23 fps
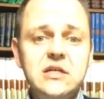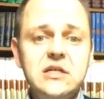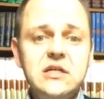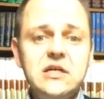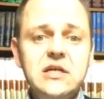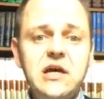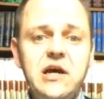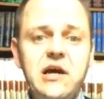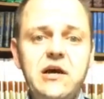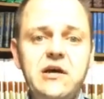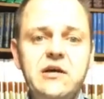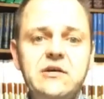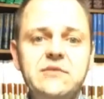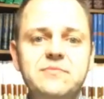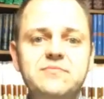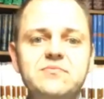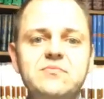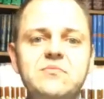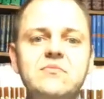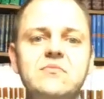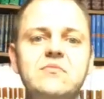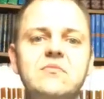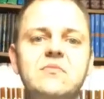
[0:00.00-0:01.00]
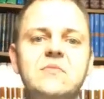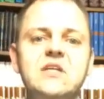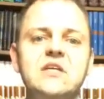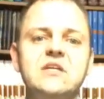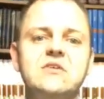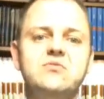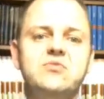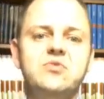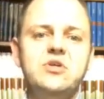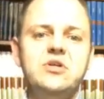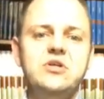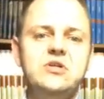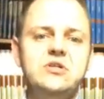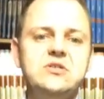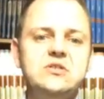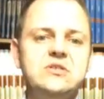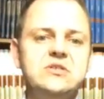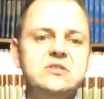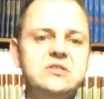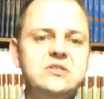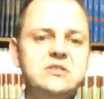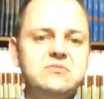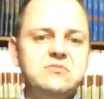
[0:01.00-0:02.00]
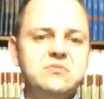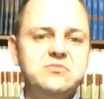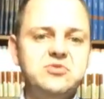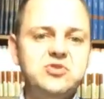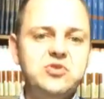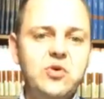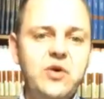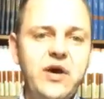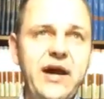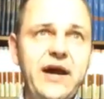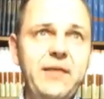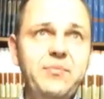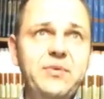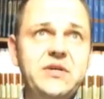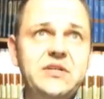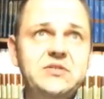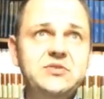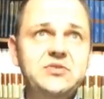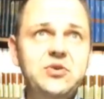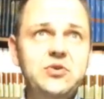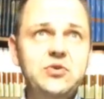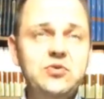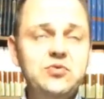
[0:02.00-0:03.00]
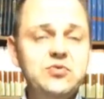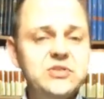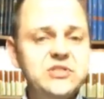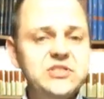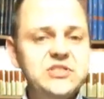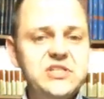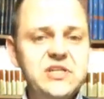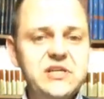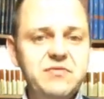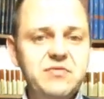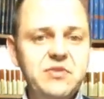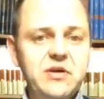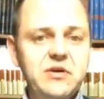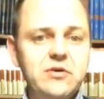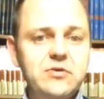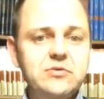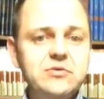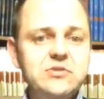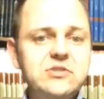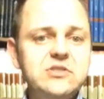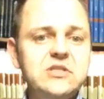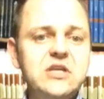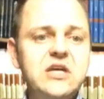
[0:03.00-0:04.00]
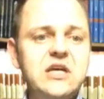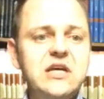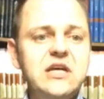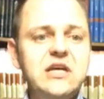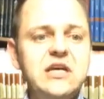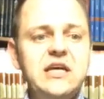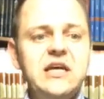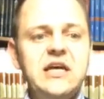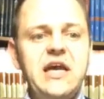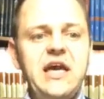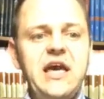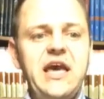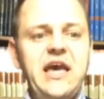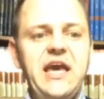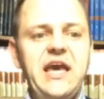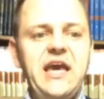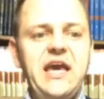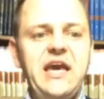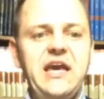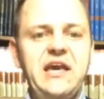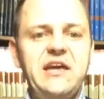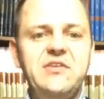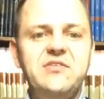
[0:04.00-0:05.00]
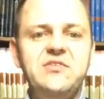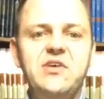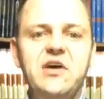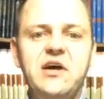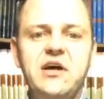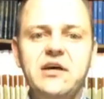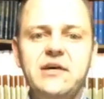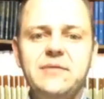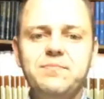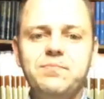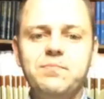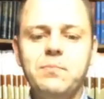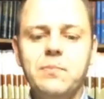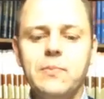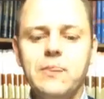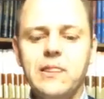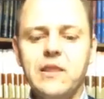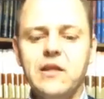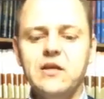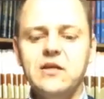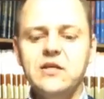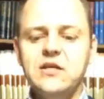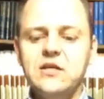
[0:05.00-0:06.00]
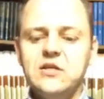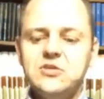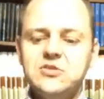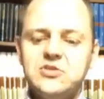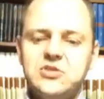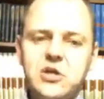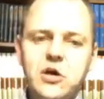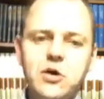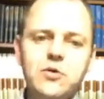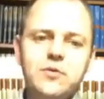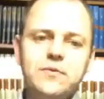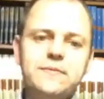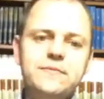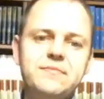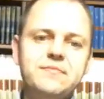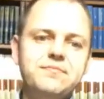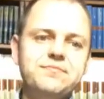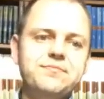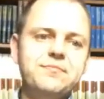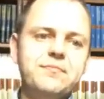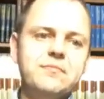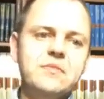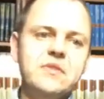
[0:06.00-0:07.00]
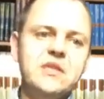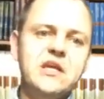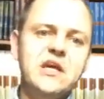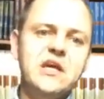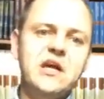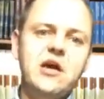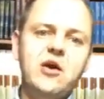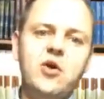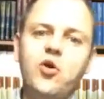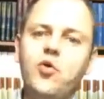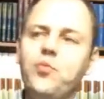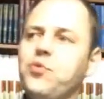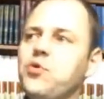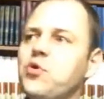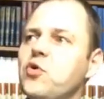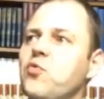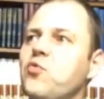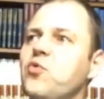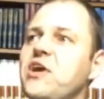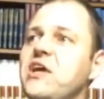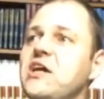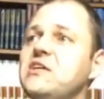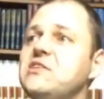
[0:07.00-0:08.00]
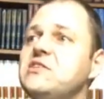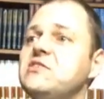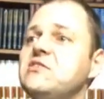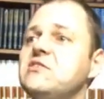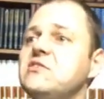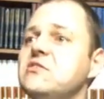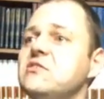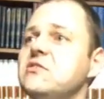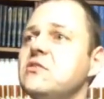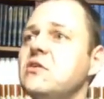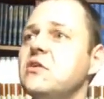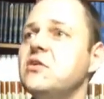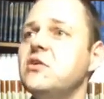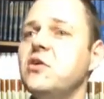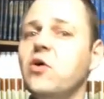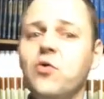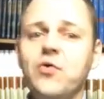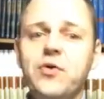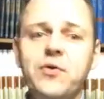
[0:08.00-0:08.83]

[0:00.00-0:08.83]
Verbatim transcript: um, we're I'm so happy to receive those. And um, so I hope your week's going